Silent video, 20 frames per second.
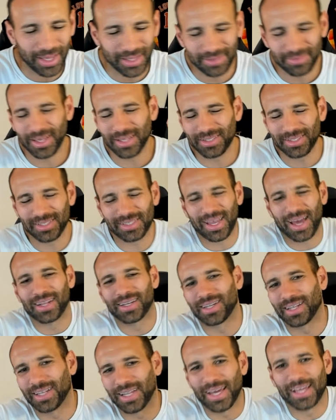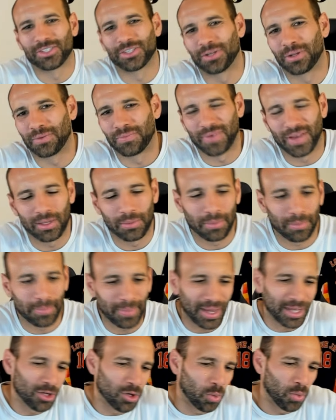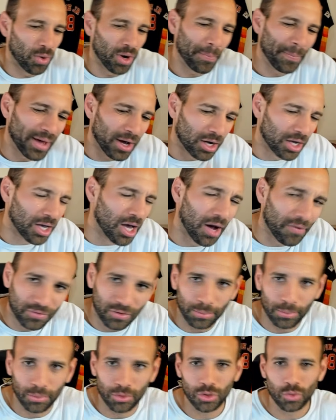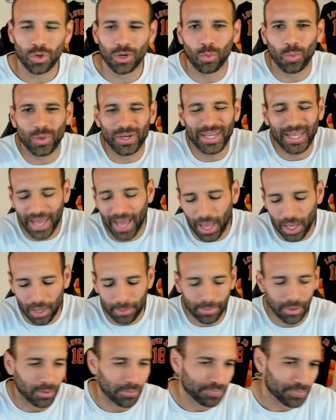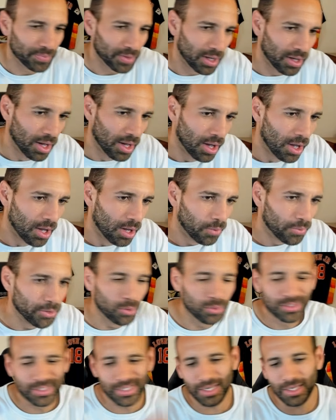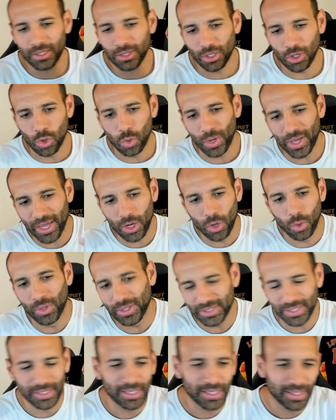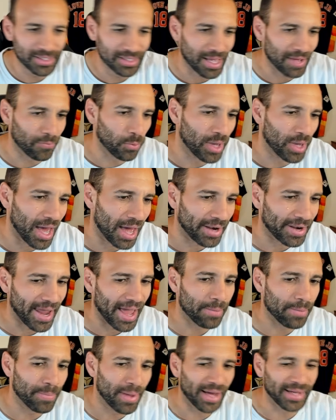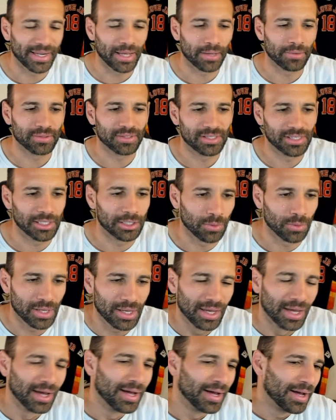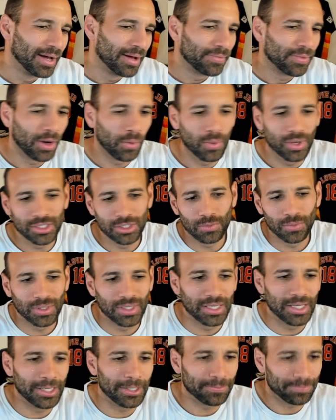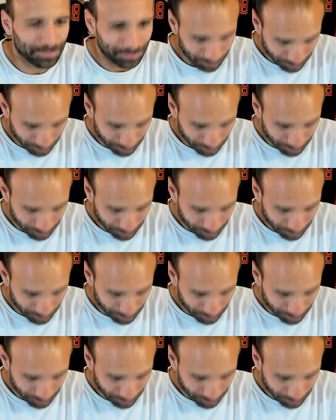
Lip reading: And it just kind of delays your development, man. You don't want to be uncomfortable. You want to win the game. We do see the queen going to D7. We got knight back down to C3. There wasn't really...